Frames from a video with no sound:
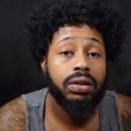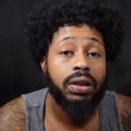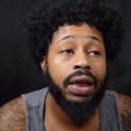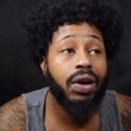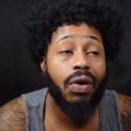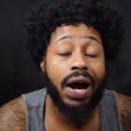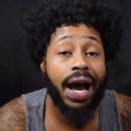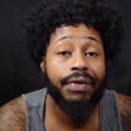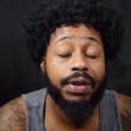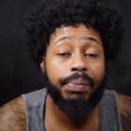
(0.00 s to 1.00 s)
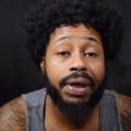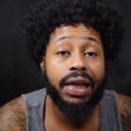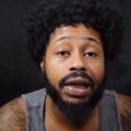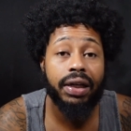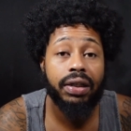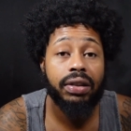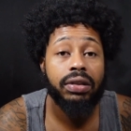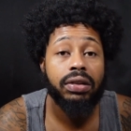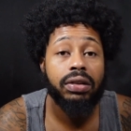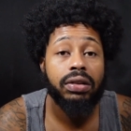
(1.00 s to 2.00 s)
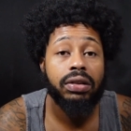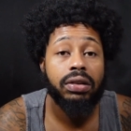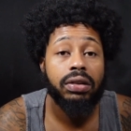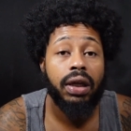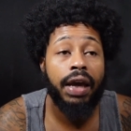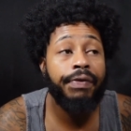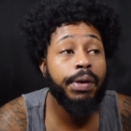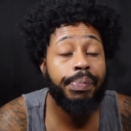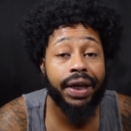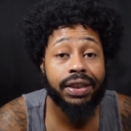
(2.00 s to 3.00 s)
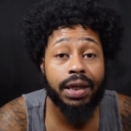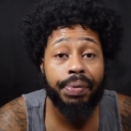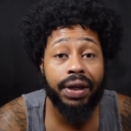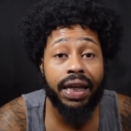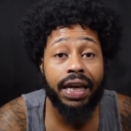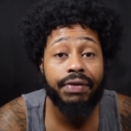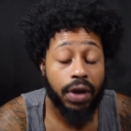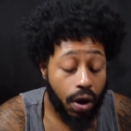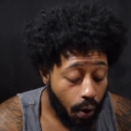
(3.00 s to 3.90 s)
He don't have to be there. If he picks up and leave,